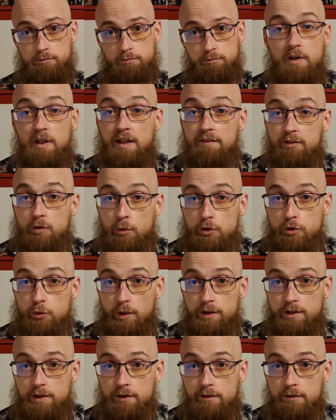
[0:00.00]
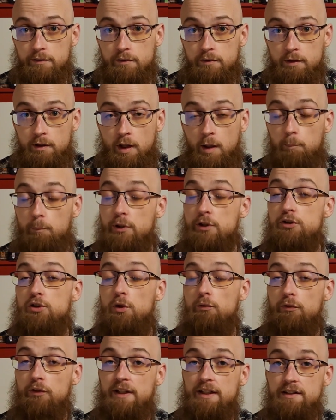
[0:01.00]
If you enjoyed this, please don't
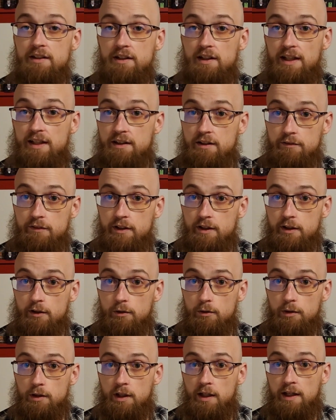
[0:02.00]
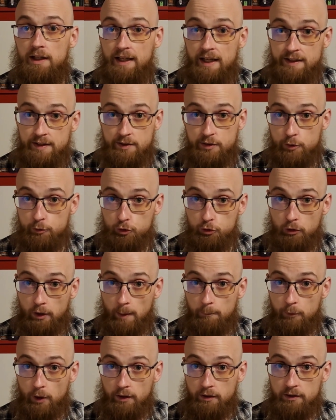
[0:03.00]
forget to like the video, hit the subscribe
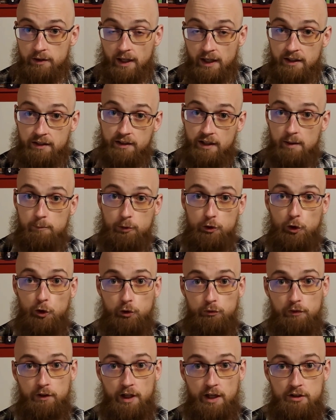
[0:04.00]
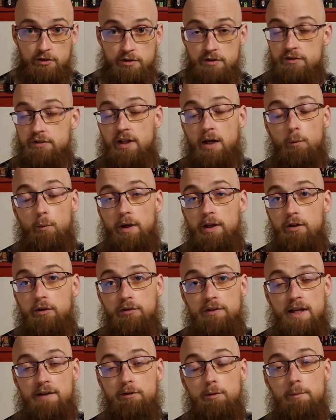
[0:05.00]
button, and enable notifications. That way you'll
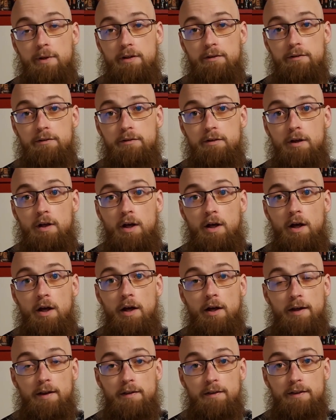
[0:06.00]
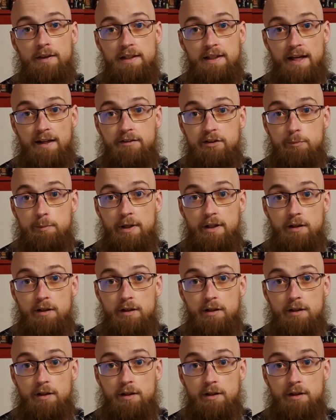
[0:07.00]
never miss the next bit